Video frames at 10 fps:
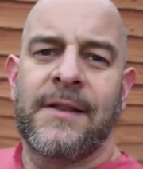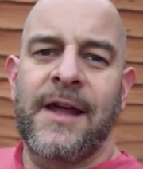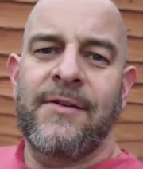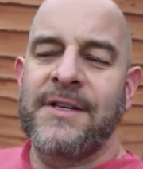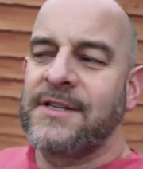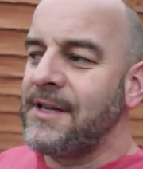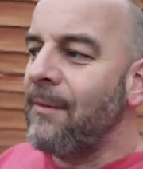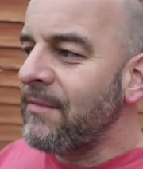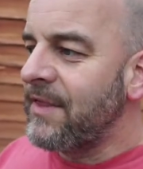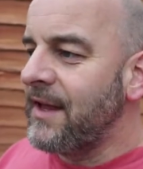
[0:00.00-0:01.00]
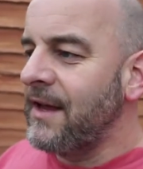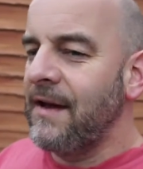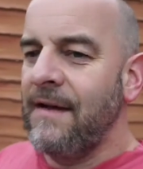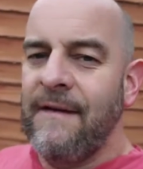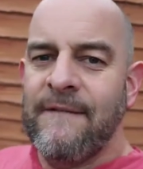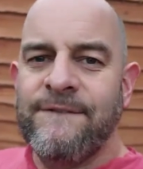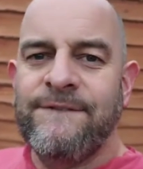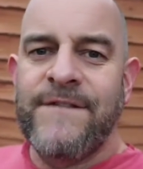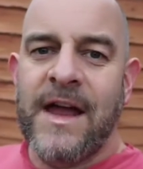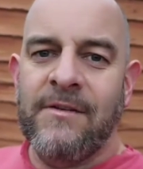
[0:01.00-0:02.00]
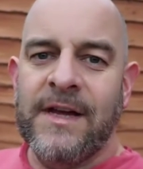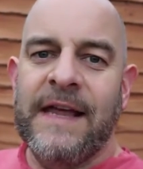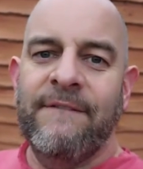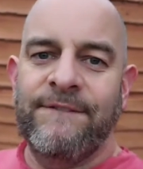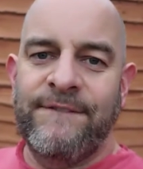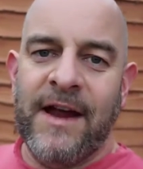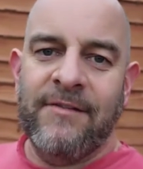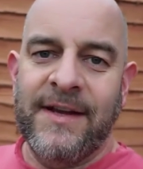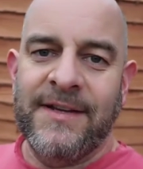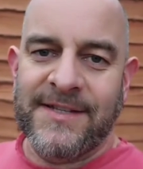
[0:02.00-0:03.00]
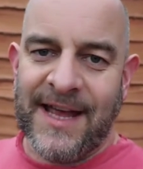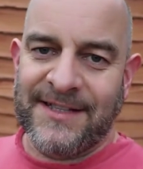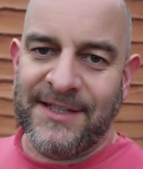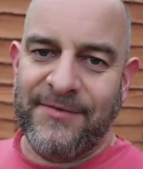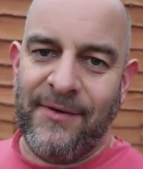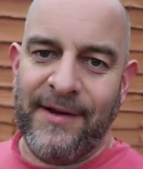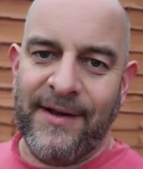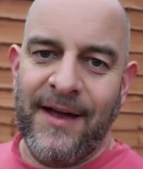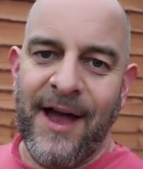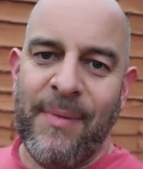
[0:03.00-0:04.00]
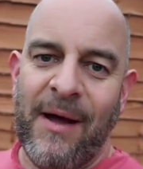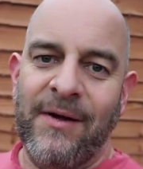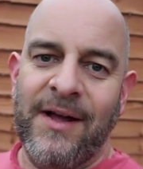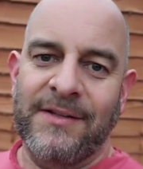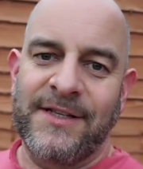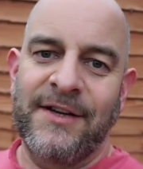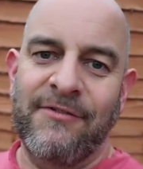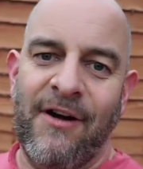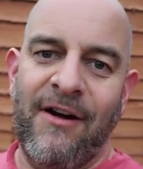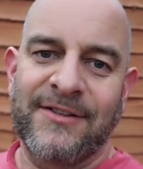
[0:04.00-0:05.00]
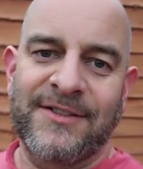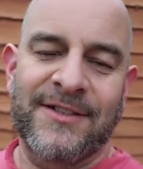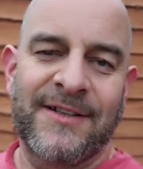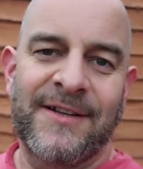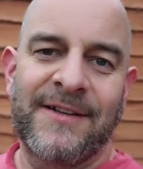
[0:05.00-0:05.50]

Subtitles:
There is something very, very satisfying about cutting grass.